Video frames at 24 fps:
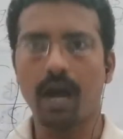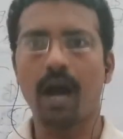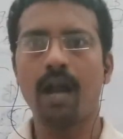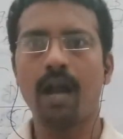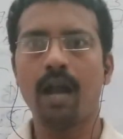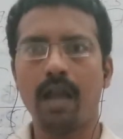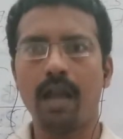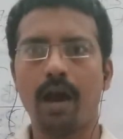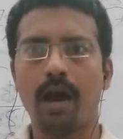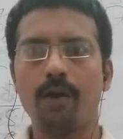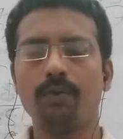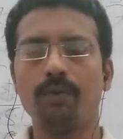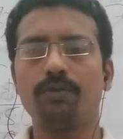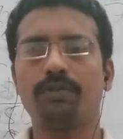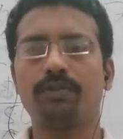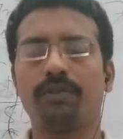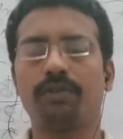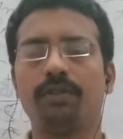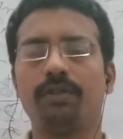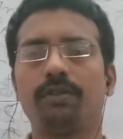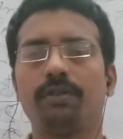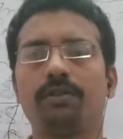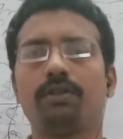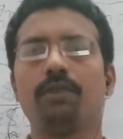allow
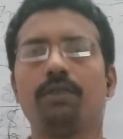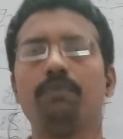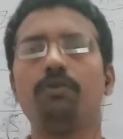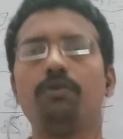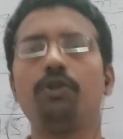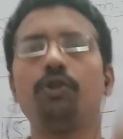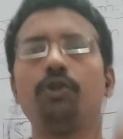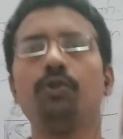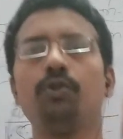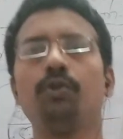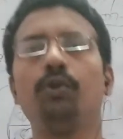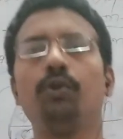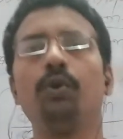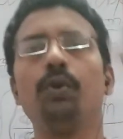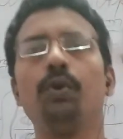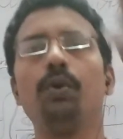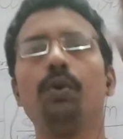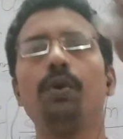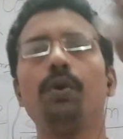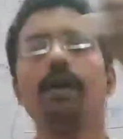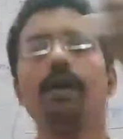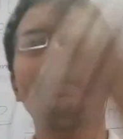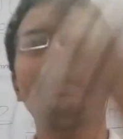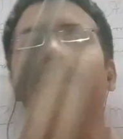system to
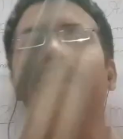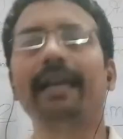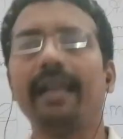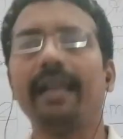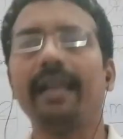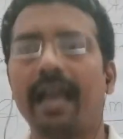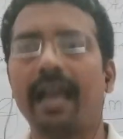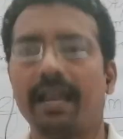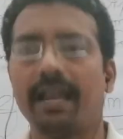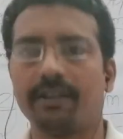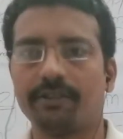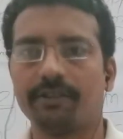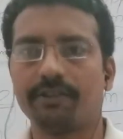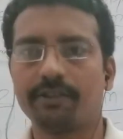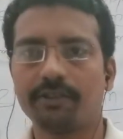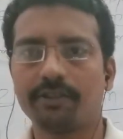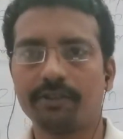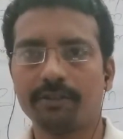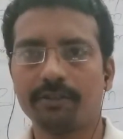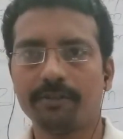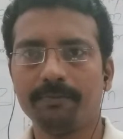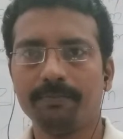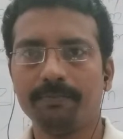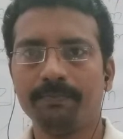go crash.
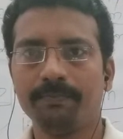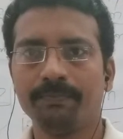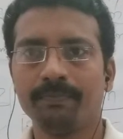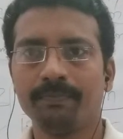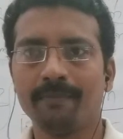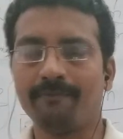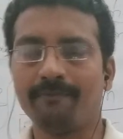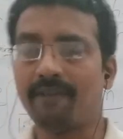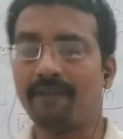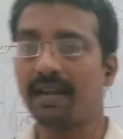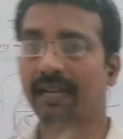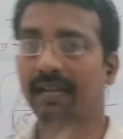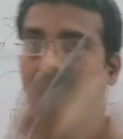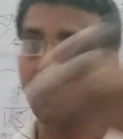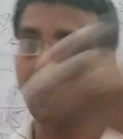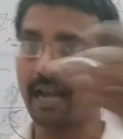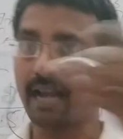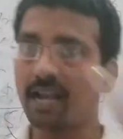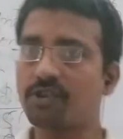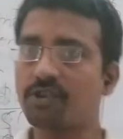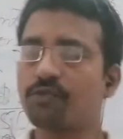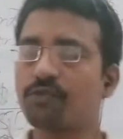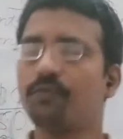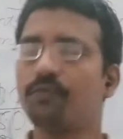When
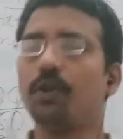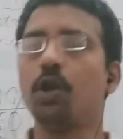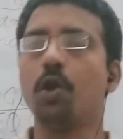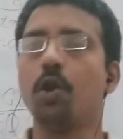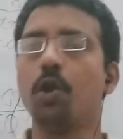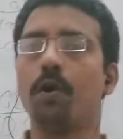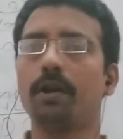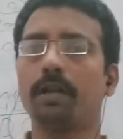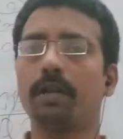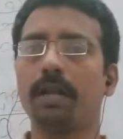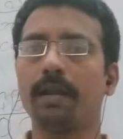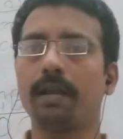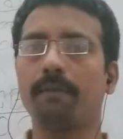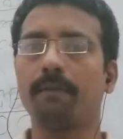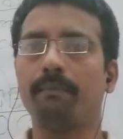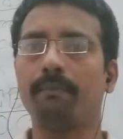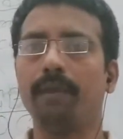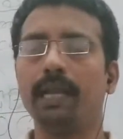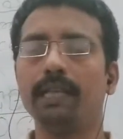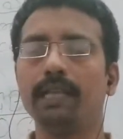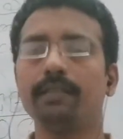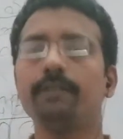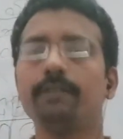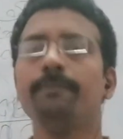crash will not take
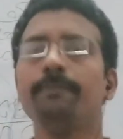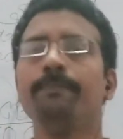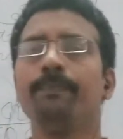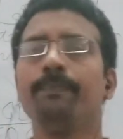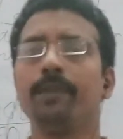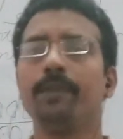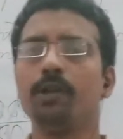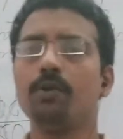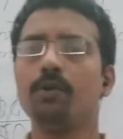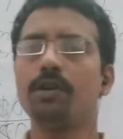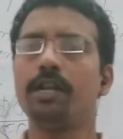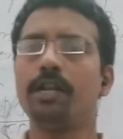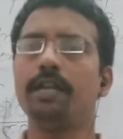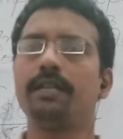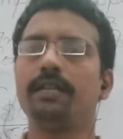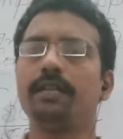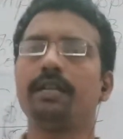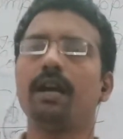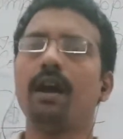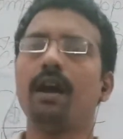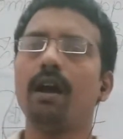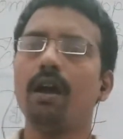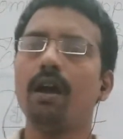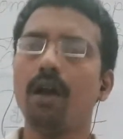place, your
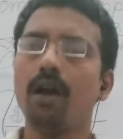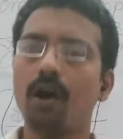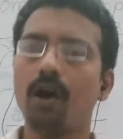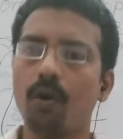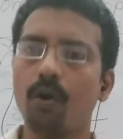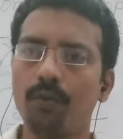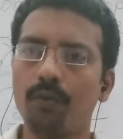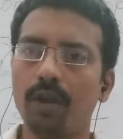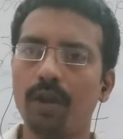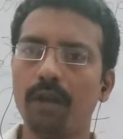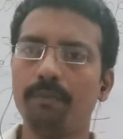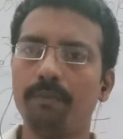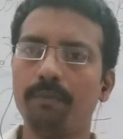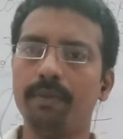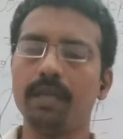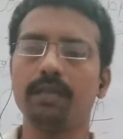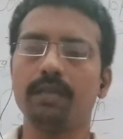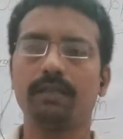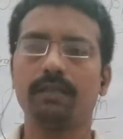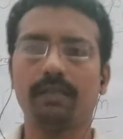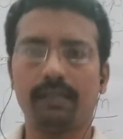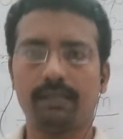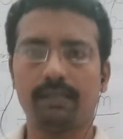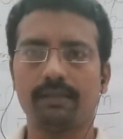data will be
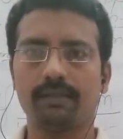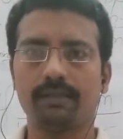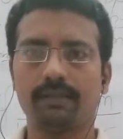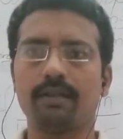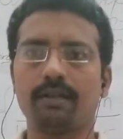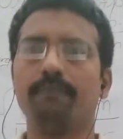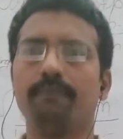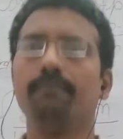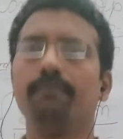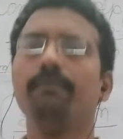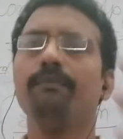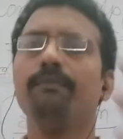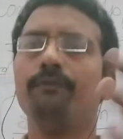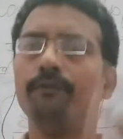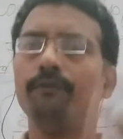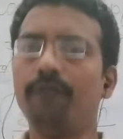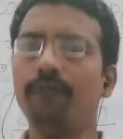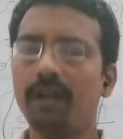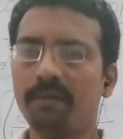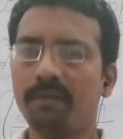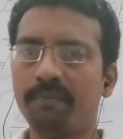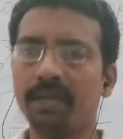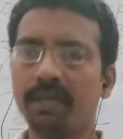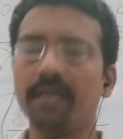system
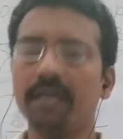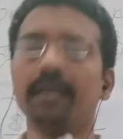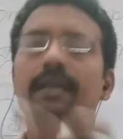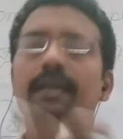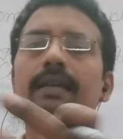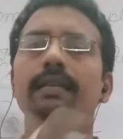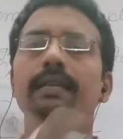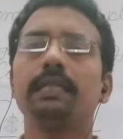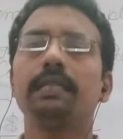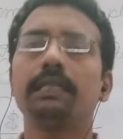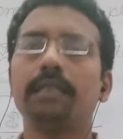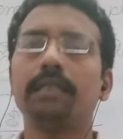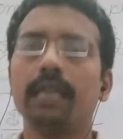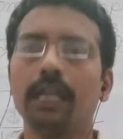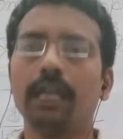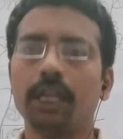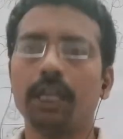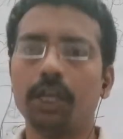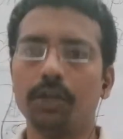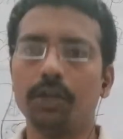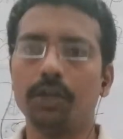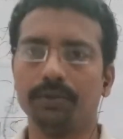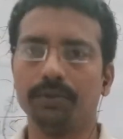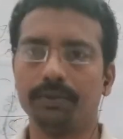will be
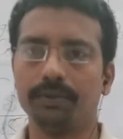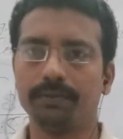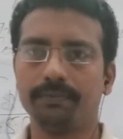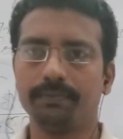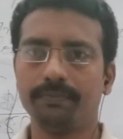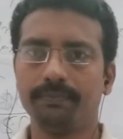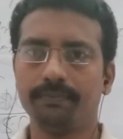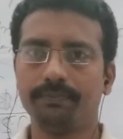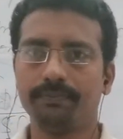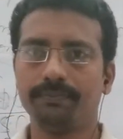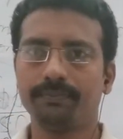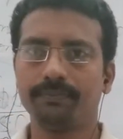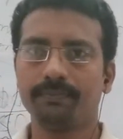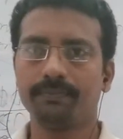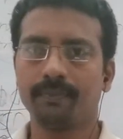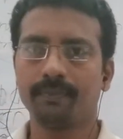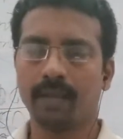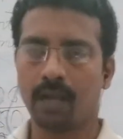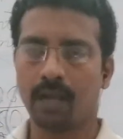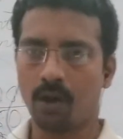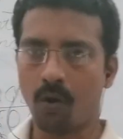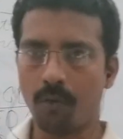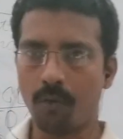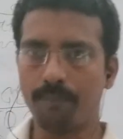secure.
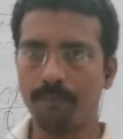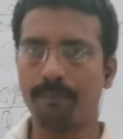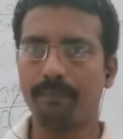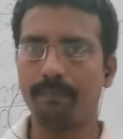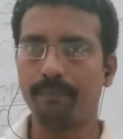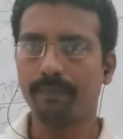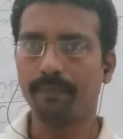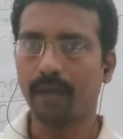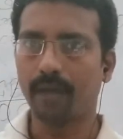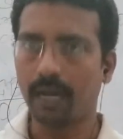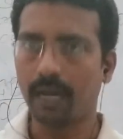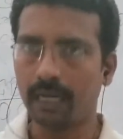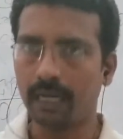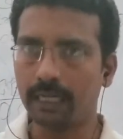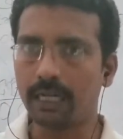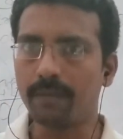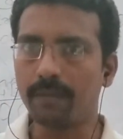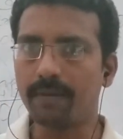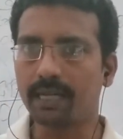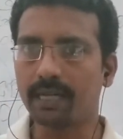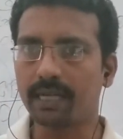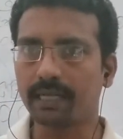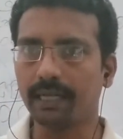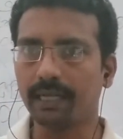Hope a little
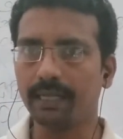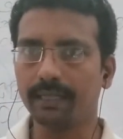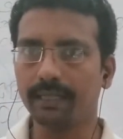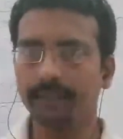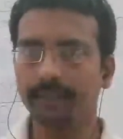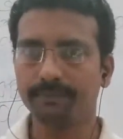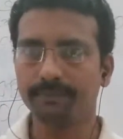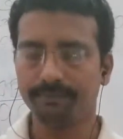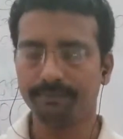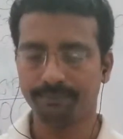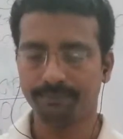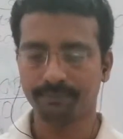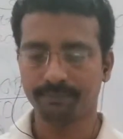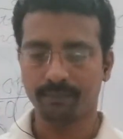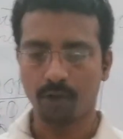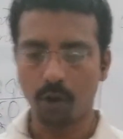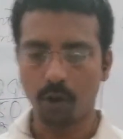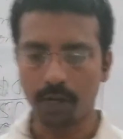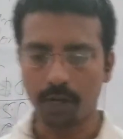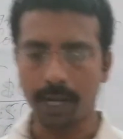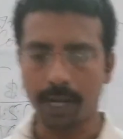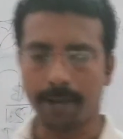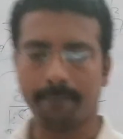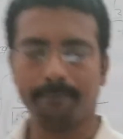bit clear.
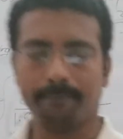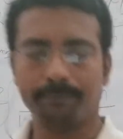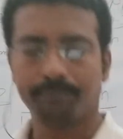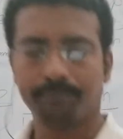Okay,